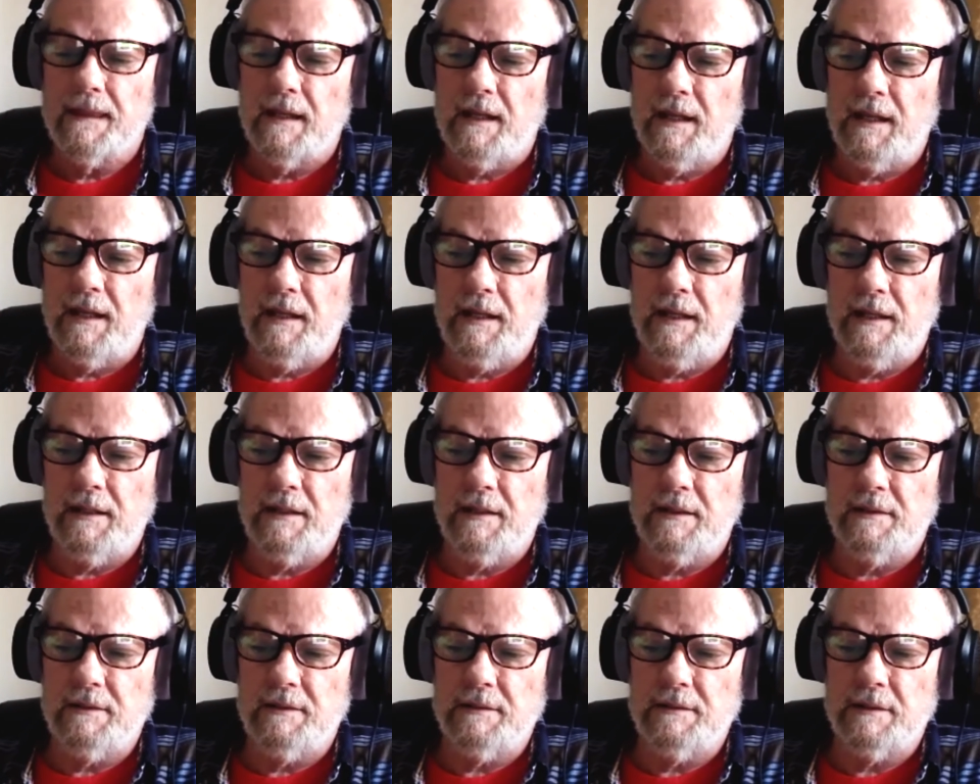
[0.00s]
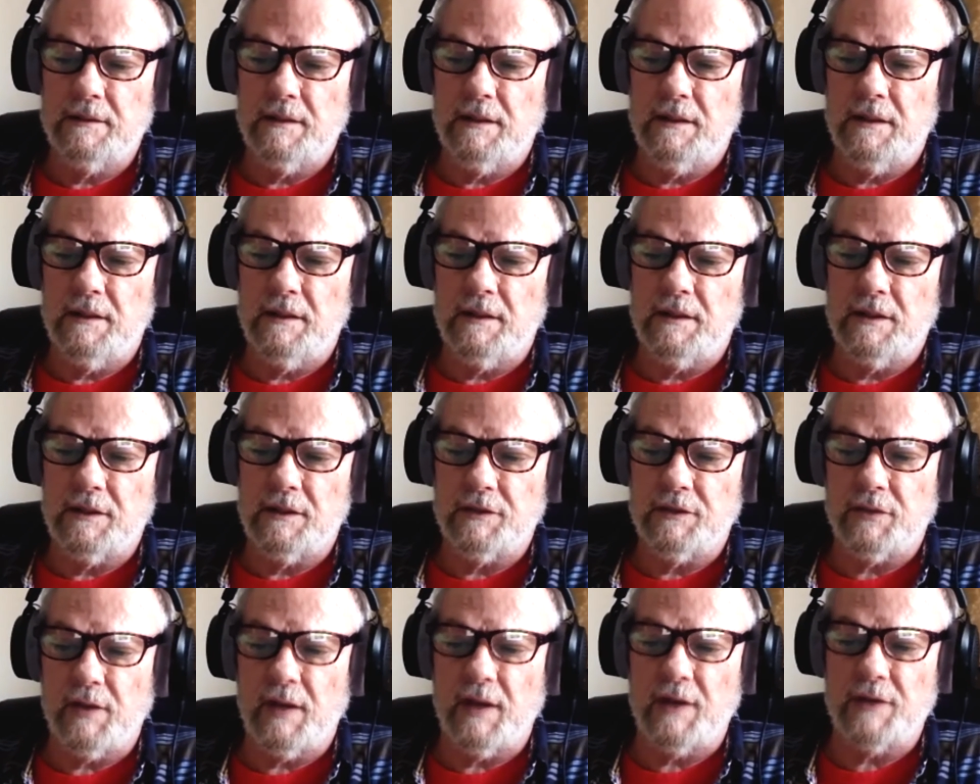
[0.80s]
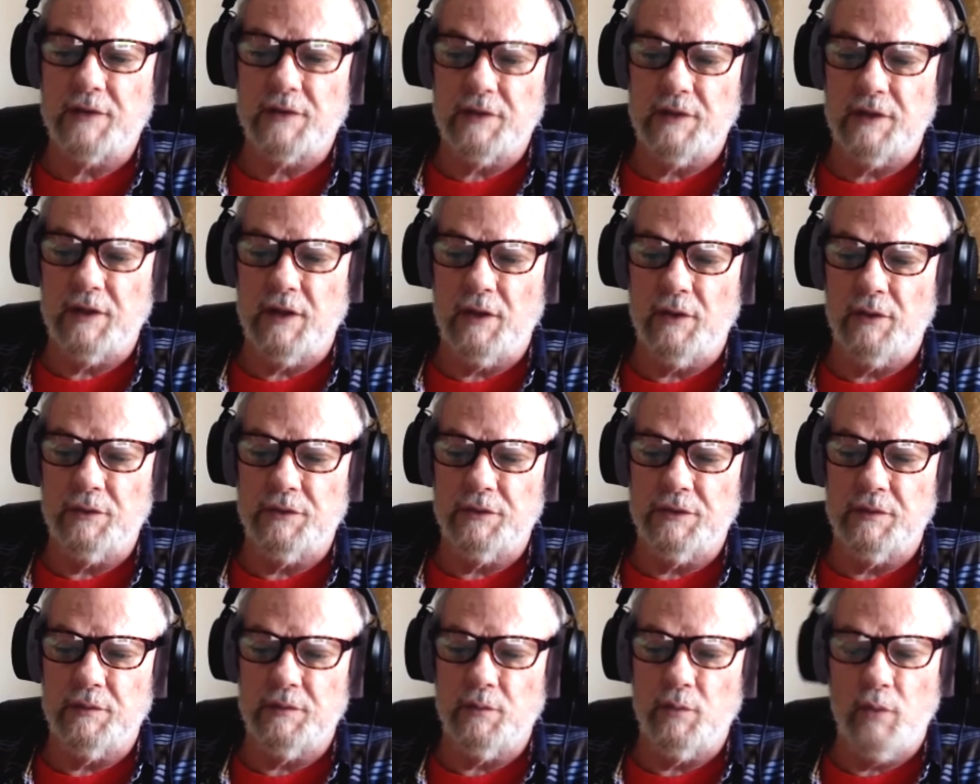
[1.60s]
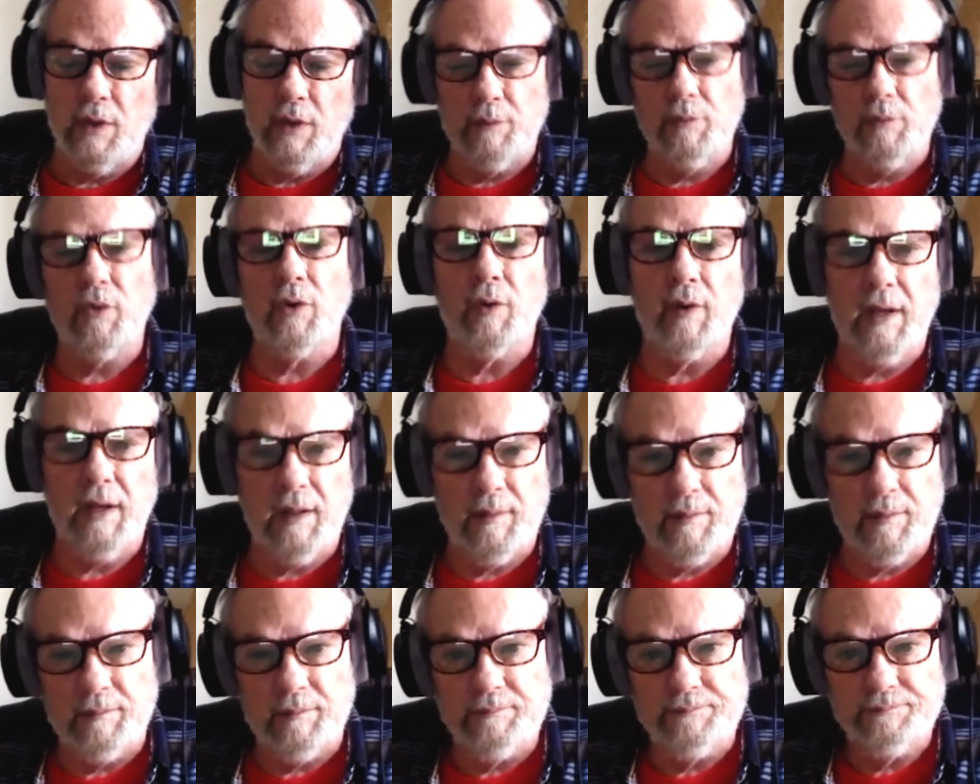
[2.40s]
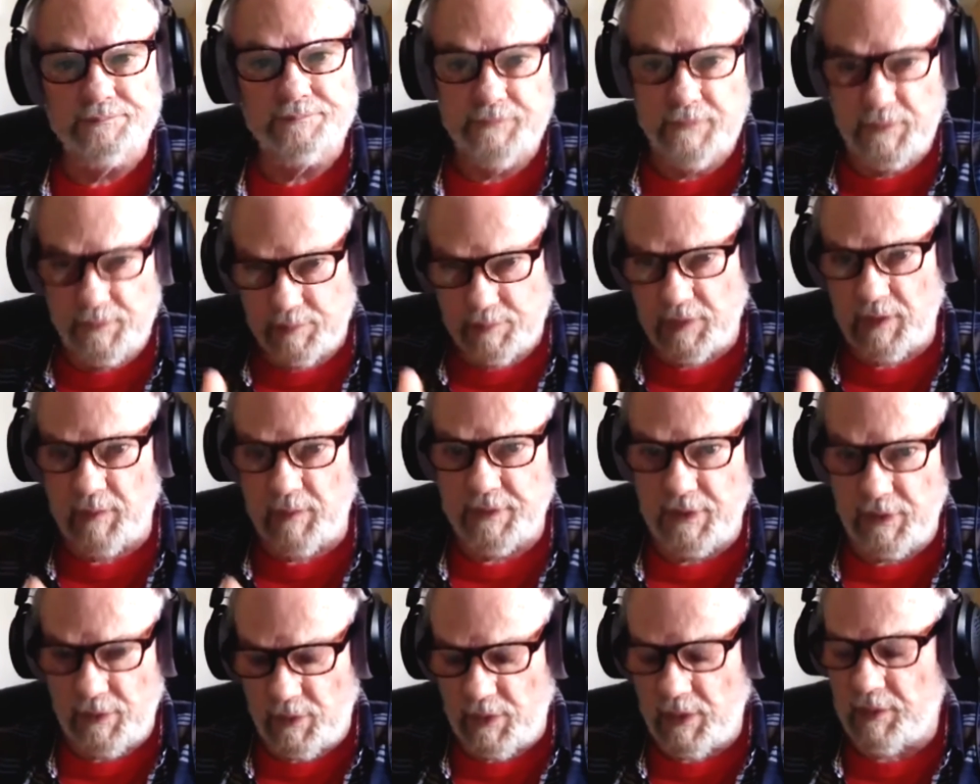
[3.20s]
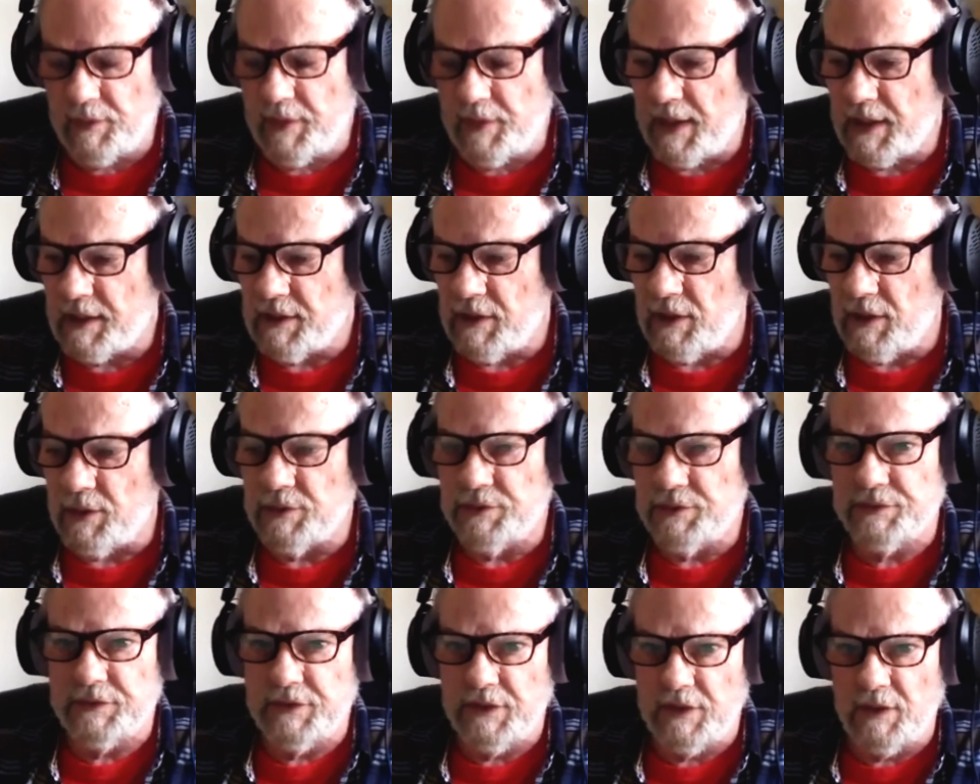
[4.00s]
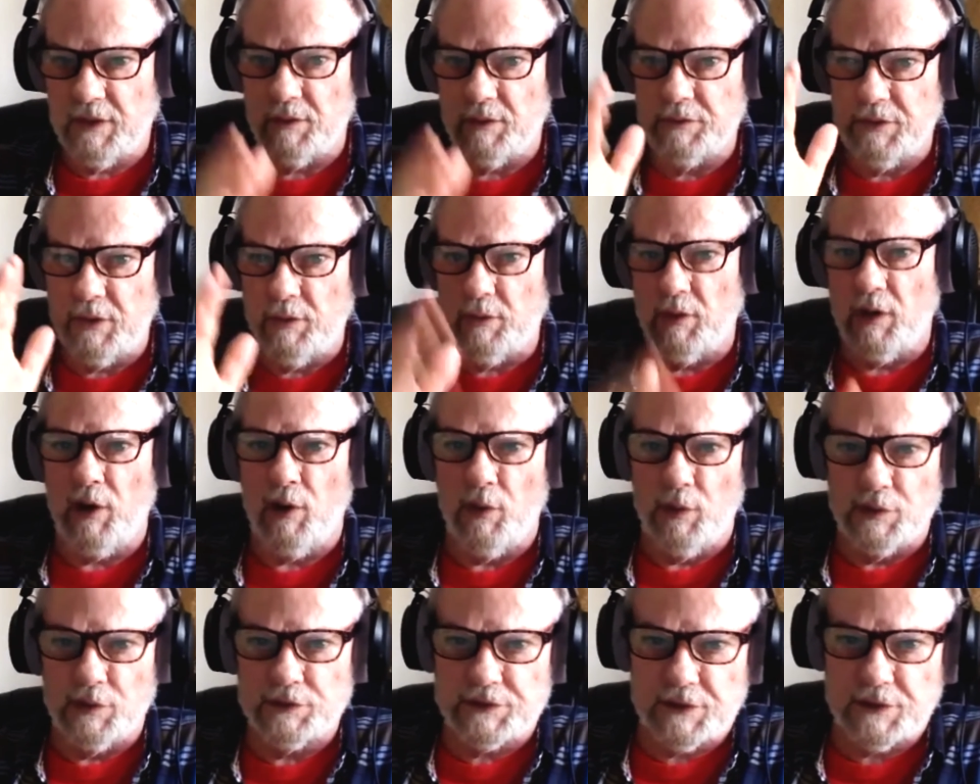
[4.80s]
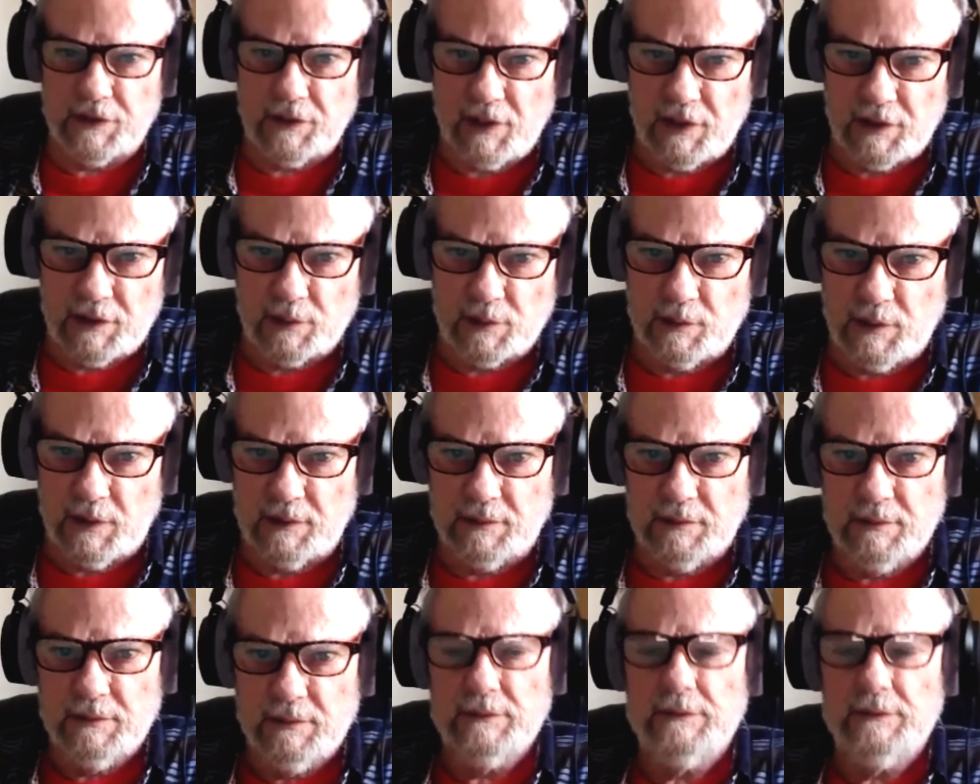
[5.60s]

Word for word: and uh, contractually owed them one more album. You probably know how that goes. You know, right. you owe us another one.